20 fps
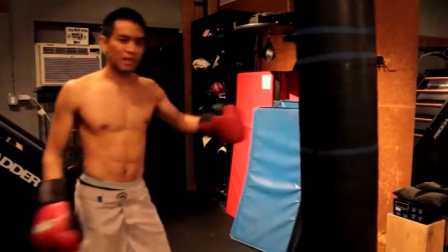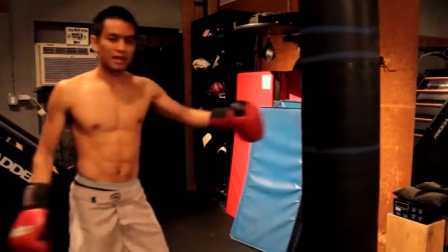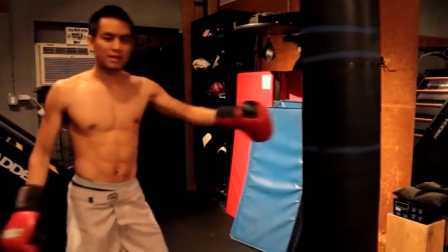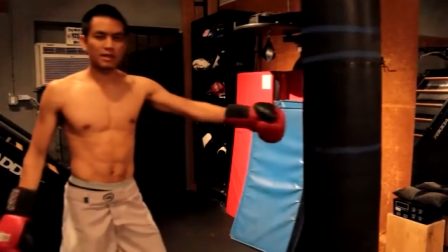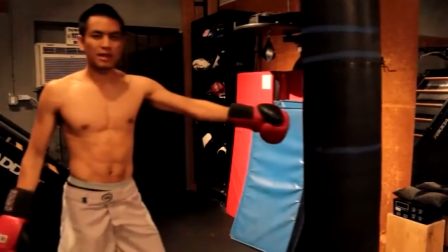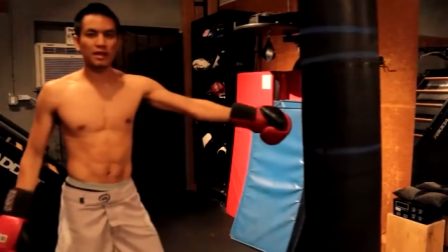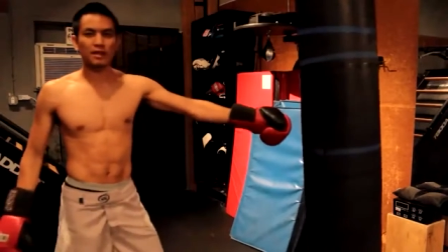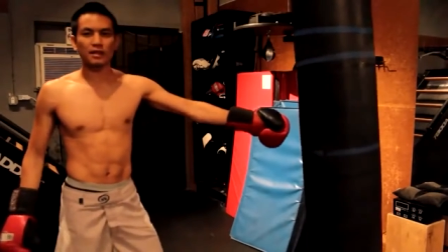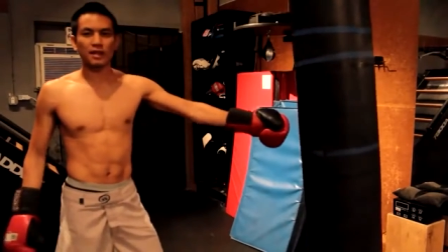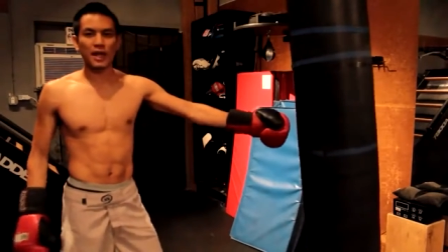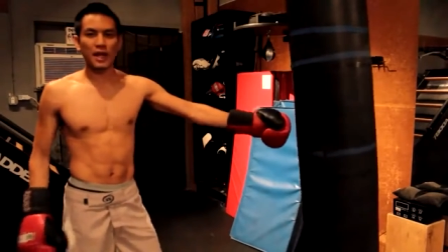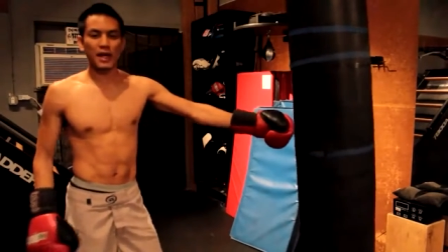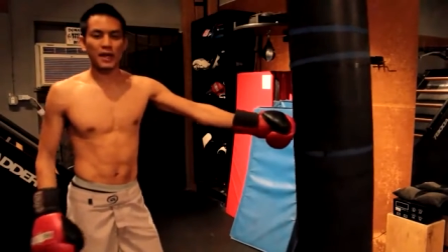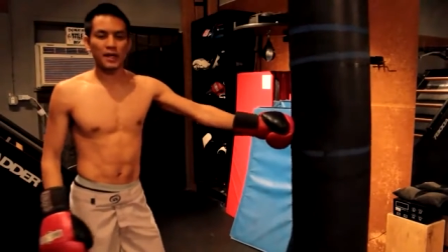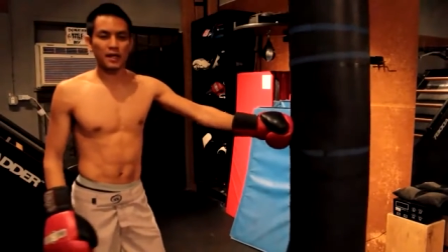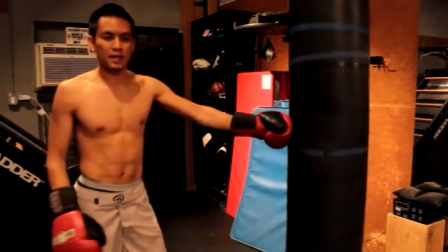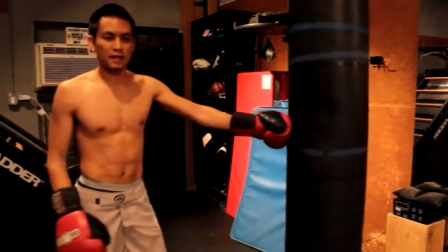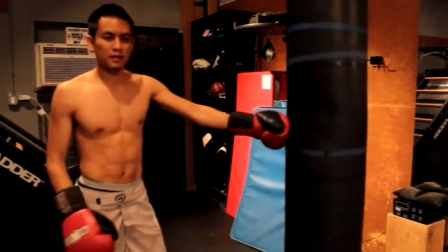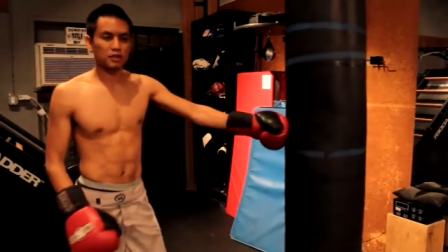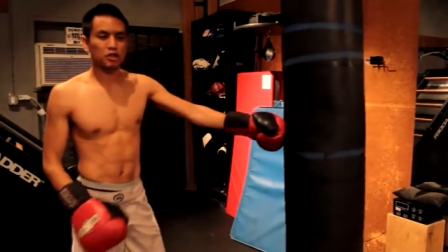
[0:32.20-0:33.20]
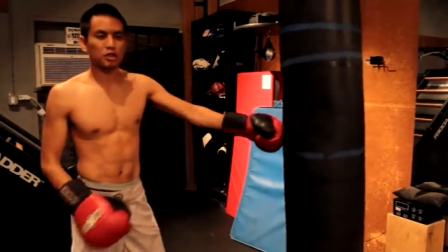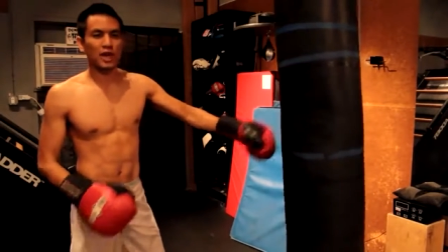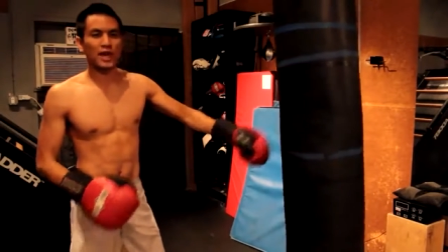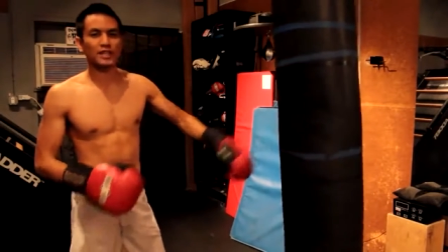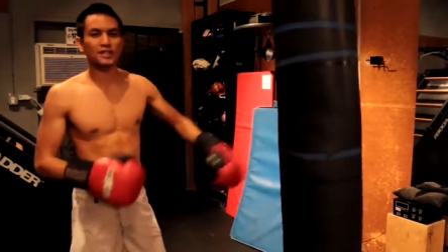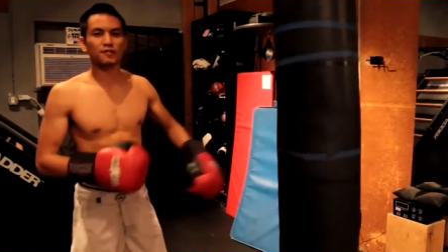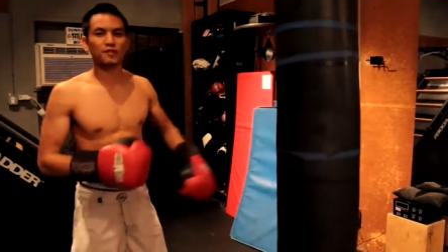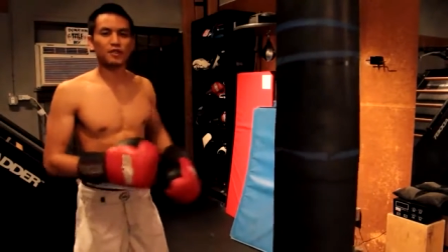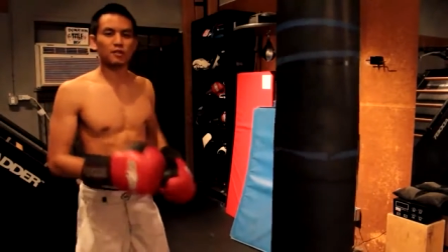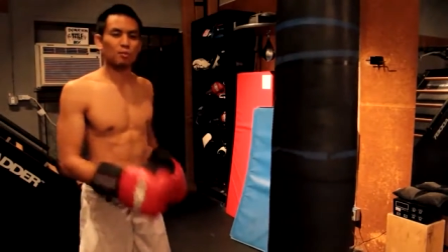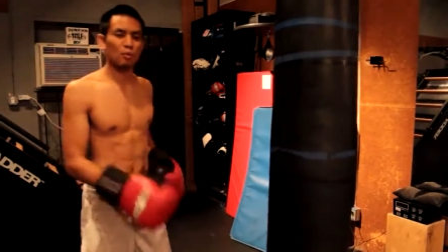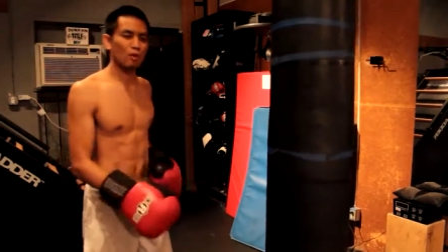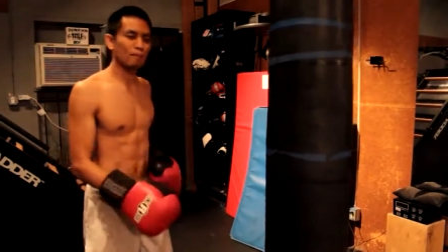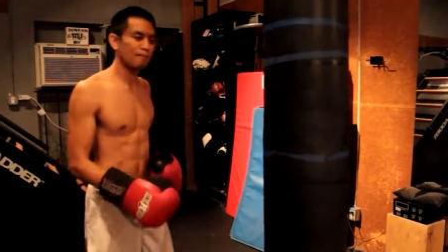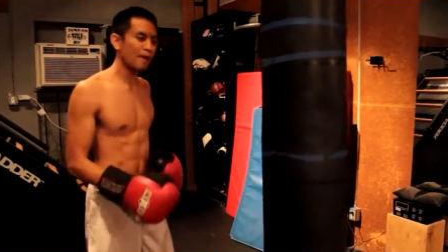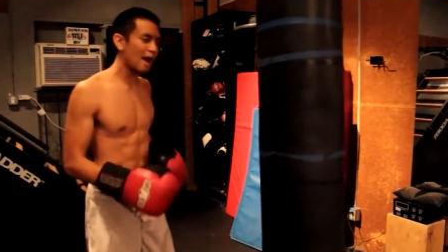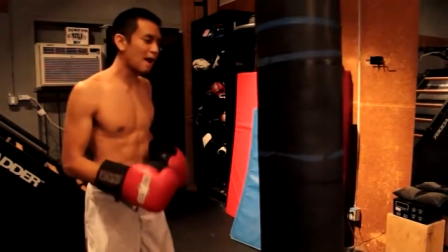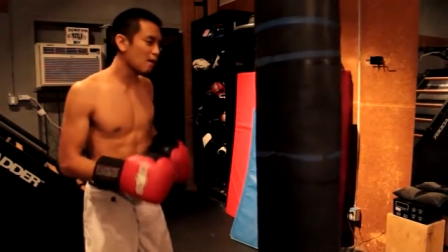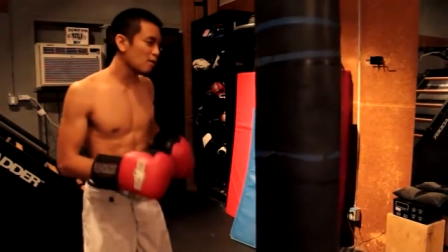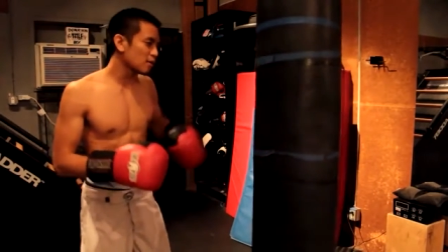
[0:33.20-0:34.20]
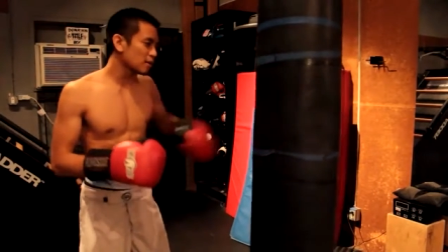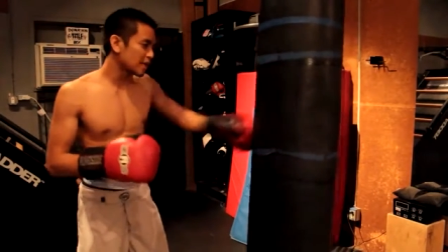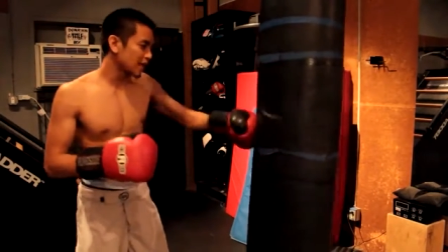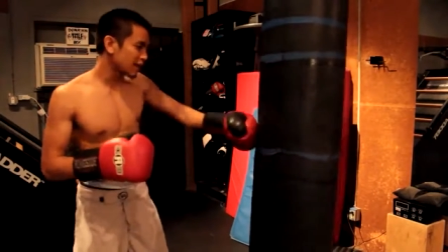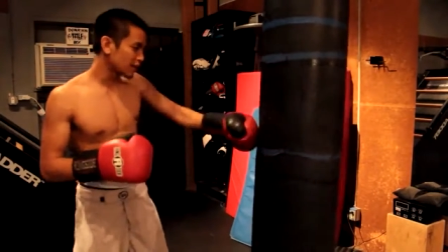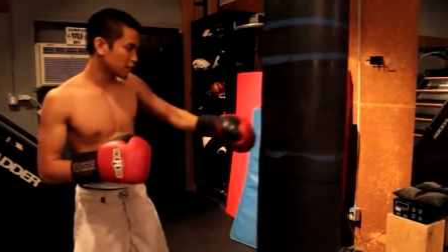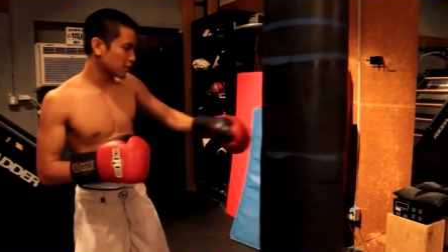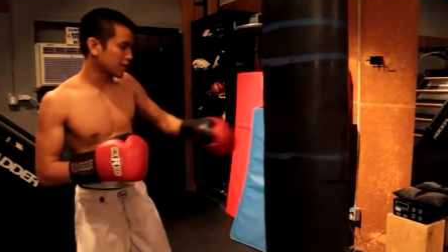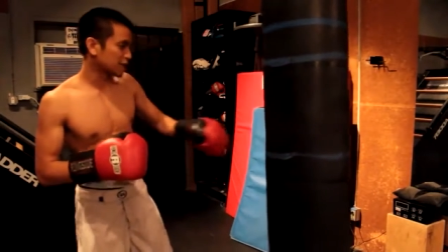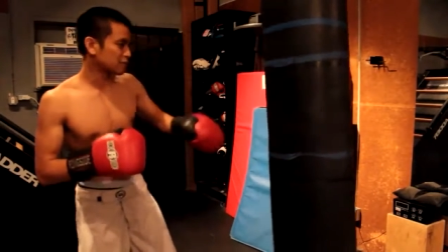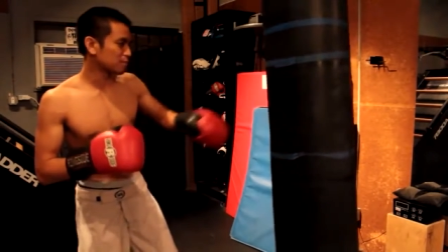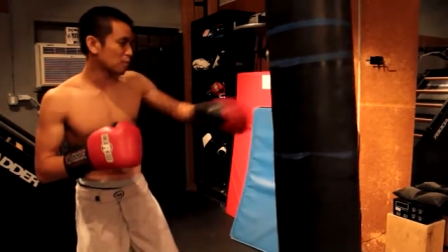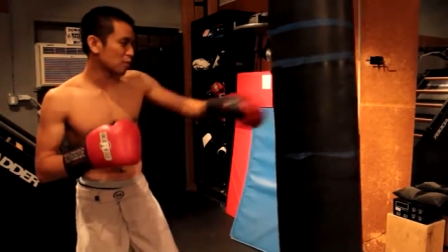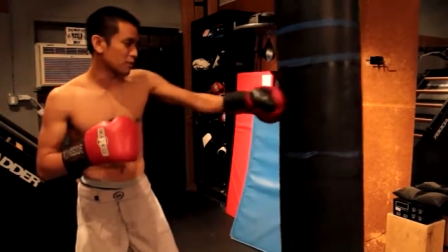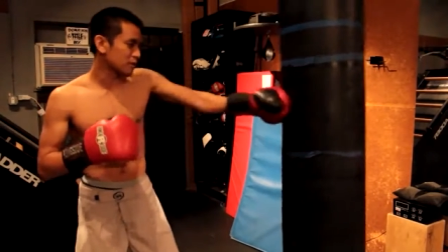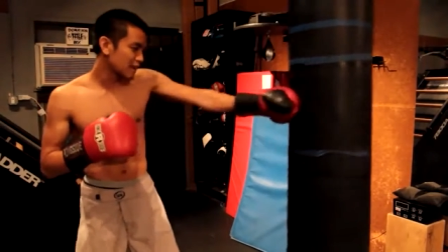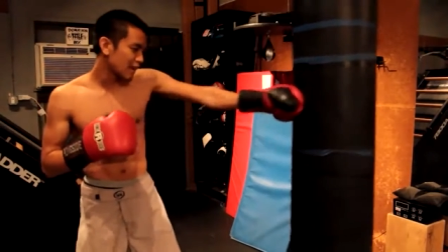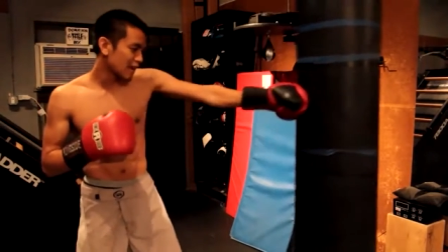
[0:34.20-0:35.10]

they think that it transfers more power, that it creates more